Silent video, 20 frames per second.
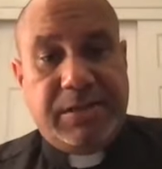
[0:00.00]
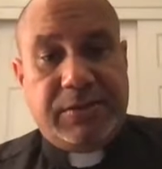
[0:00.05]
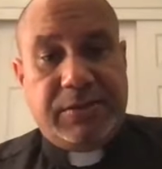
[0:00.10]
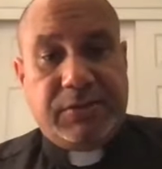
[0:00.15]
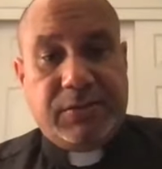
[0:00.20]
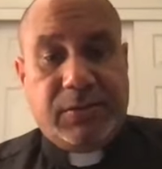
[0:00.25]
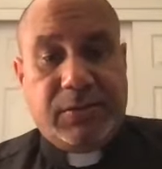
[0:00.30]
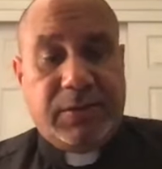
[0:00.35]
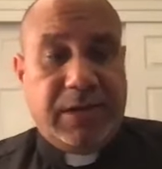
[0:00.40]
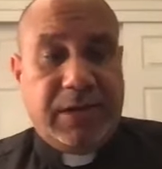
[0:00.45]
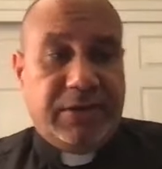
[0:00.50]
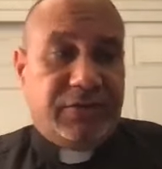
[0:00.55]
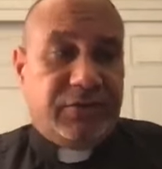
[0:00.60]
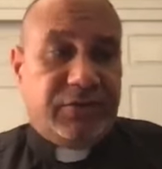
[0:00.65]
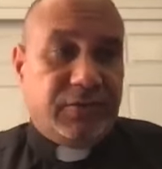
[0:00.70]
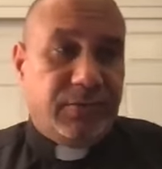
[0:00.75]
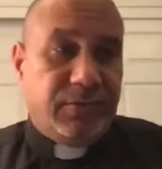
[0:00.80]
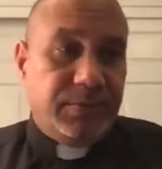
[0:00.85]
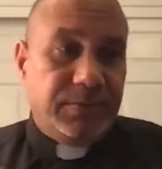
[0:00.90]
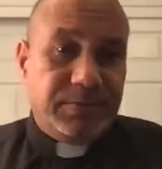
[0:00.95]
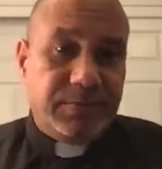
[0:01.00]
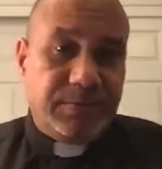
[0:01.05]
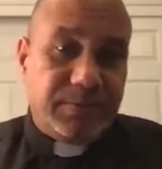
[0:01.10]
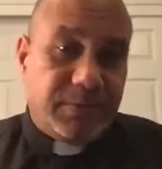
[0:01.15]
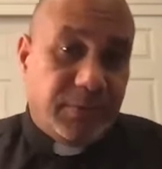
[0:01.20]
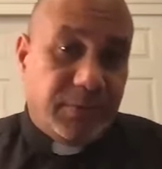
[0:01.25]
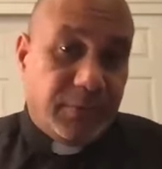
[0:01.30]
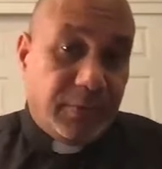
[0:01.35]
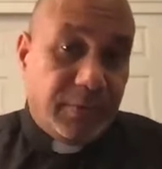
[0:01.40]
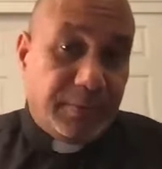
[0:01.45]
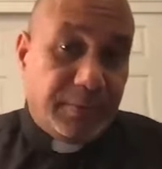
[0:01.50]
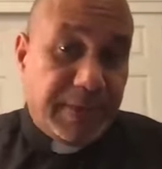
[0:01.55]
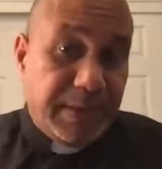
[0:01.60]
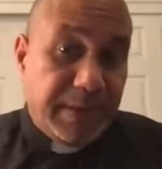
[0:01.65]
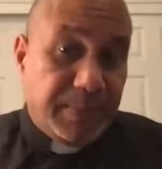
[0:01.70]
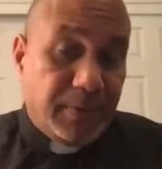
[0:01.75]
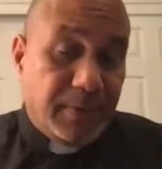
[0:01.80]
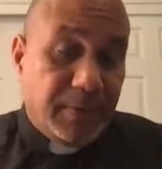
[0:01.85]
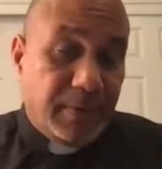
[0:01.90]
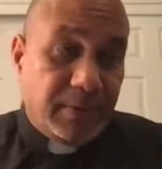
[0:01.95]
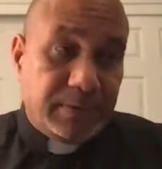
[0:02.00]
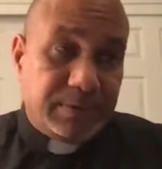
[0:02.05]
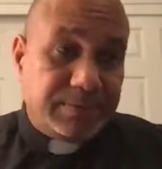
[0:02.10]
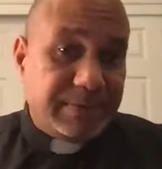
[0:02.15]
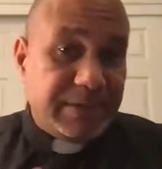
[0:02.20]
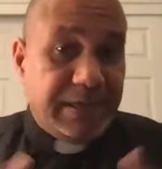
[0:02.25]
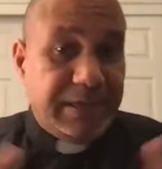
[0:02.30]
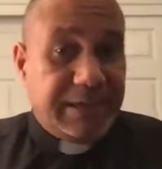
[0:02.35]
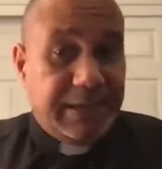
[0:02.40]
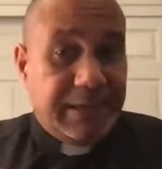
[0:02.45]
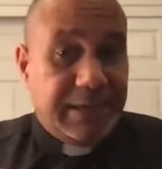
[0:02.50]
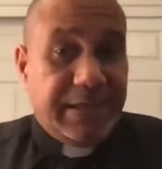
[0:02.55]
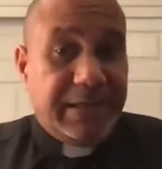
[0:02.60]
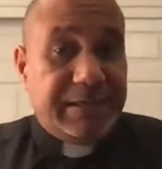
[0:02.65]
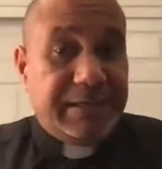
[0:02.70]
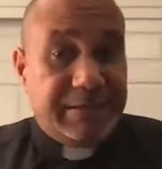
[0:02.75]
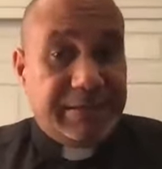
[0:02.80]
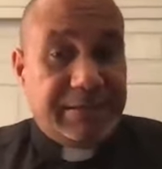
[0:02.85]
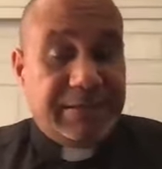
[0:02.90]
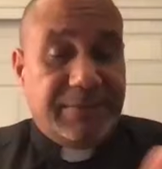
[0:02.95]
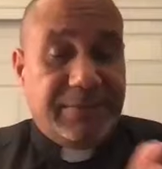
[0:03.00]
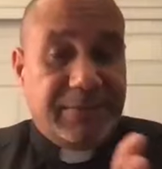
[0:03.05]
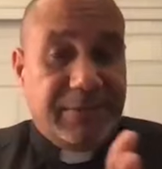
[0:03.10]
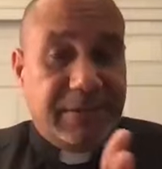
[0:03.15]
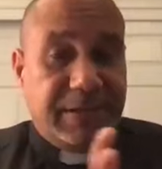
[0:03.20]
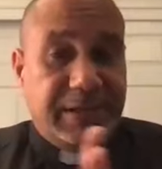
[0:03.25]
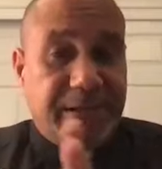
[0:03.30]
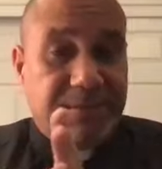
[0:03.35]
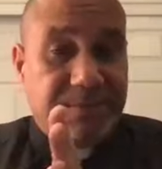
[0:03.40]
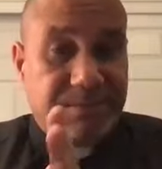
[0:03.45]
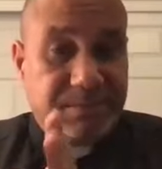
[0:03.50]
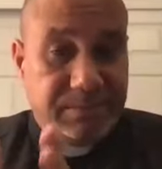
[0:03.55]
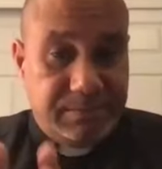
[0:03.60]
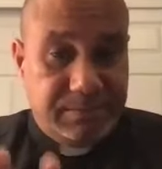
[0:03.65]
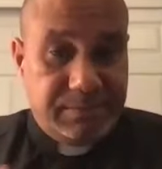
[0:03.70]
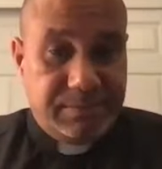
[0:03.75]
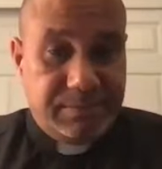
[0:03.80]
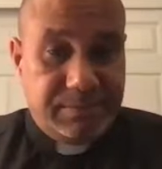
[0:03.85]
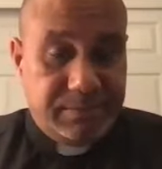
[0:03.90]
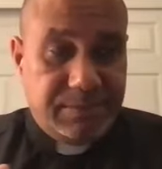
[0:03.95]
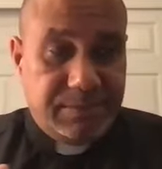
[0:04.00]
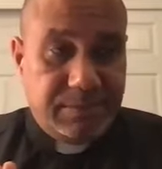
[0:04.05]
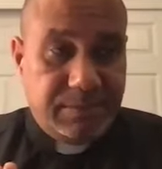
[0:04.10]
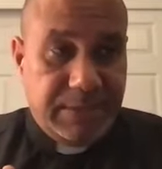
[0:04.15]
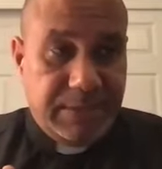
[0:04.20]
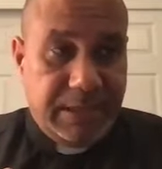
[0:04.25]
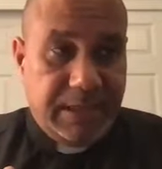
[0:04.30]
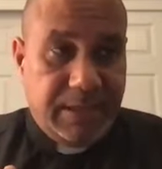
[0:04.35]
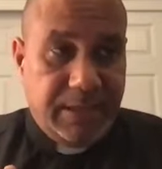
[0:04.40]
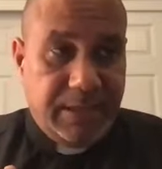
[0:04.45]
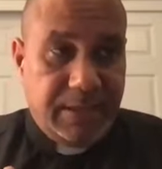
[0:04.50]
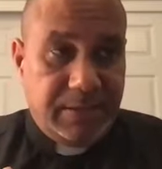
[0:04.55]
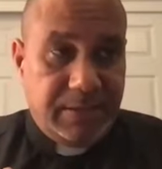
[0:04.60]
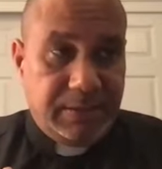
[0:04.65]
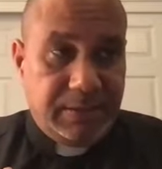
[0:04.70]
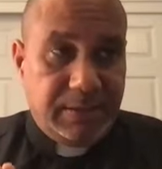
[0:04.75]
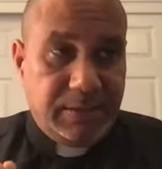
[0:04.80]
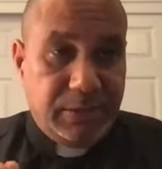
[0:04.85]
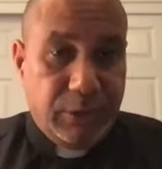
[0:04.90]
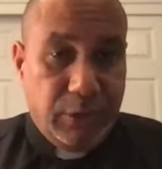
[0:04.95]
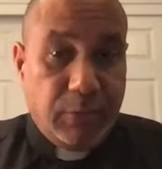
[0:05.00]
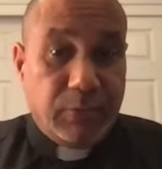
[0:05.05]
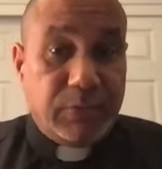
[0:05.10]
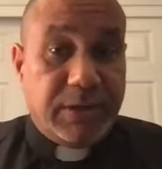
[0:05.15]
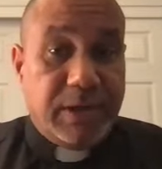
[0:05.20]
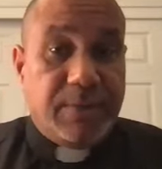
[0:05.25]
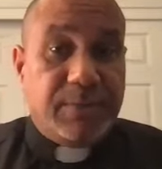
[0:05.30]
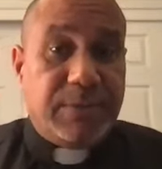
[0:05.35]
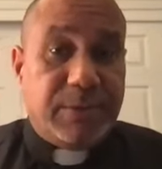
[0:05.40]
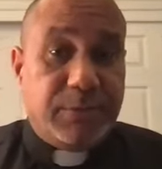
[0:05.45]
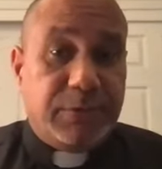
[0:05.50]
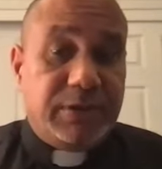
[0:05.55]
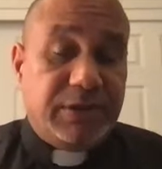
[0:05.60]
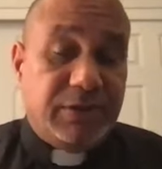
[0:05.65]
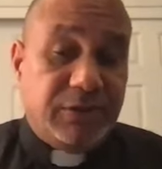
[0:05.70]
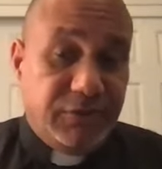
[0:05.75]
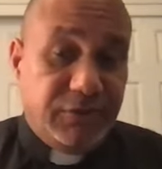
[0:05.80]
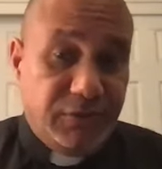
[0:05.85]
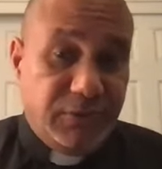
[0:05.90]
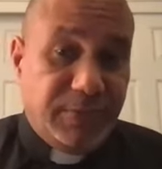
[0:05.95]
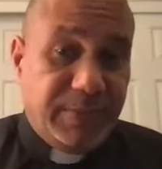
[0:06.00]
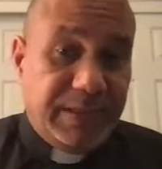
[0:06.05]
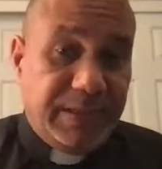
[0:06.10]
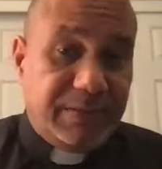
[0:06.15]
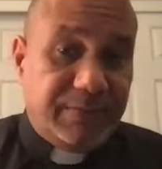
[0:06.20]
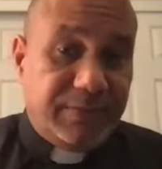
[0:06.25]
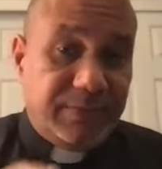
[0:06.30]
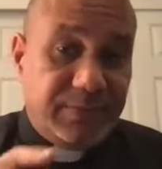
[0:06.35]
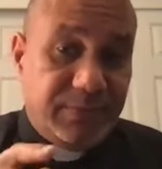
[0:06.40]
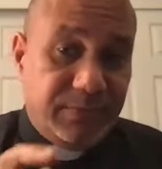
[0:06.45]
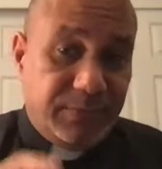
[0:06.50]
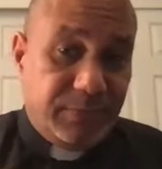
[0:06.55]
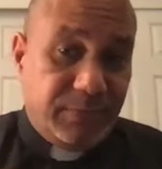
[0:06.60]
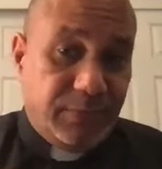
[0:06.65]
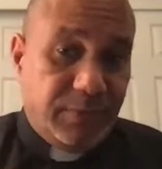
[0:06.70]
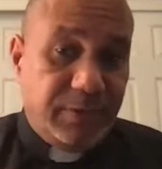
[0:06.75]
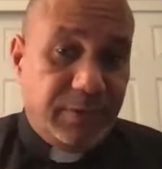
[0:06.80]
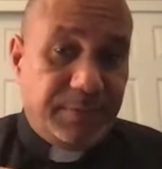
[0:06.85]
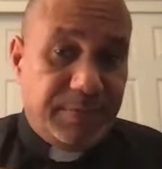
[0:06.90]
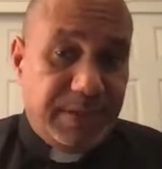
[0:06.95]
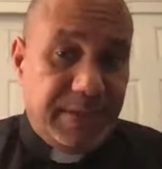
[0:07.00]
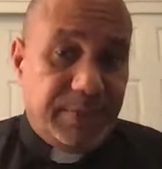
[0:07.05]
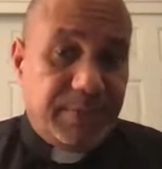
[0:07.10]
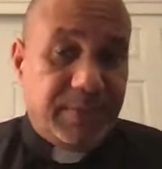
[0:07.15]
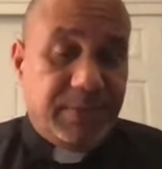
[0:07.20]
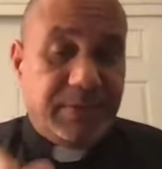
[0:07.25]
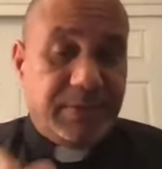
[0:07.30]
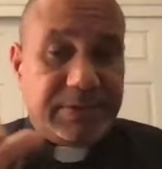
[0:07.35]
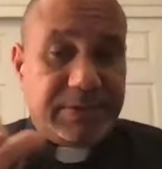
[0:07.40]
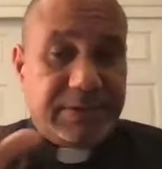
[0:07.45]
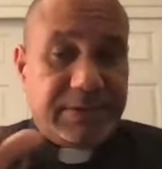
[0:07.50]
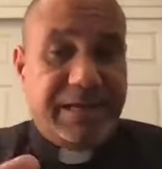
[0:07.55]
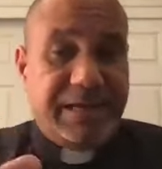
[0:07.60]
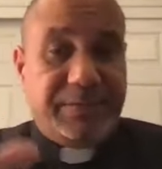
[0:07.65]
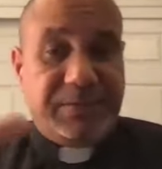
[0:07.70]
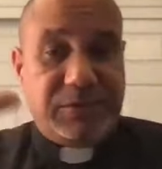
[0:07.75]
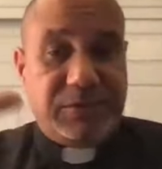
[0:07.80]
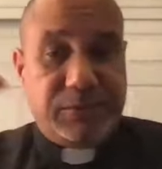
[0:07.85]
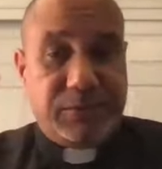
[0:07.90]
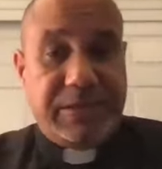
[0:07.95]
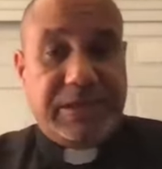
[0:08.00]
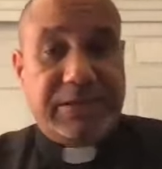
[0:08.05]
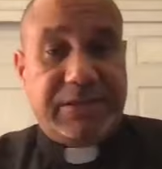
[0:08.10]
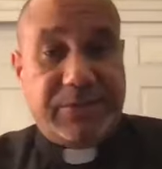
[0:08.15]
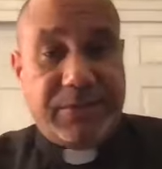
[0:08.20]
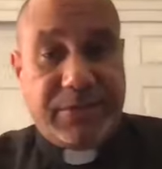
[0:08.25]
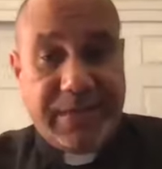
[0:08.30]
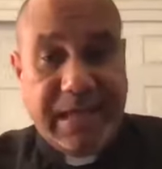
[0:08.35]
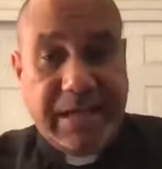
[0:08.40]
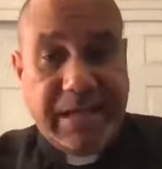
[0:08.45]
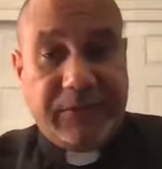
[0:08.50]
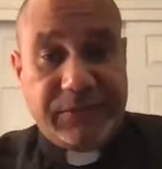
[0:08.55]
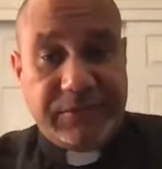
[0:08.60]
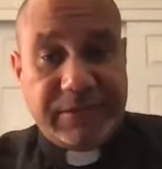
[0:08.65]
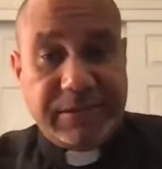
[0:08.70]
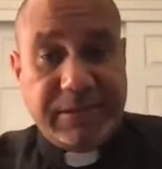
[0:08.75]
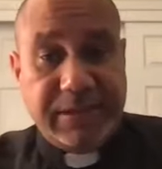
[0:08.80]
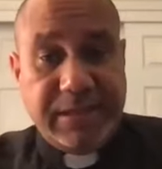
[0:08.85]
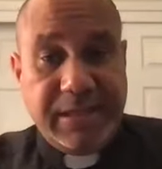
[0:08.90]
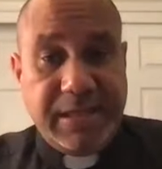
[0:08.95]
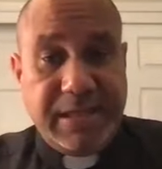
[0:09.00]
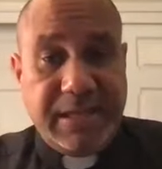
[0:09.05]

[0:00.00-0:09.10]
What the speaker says: So assume 4 people, and again, this is a very low number, we're assuming 4 people times 22,000.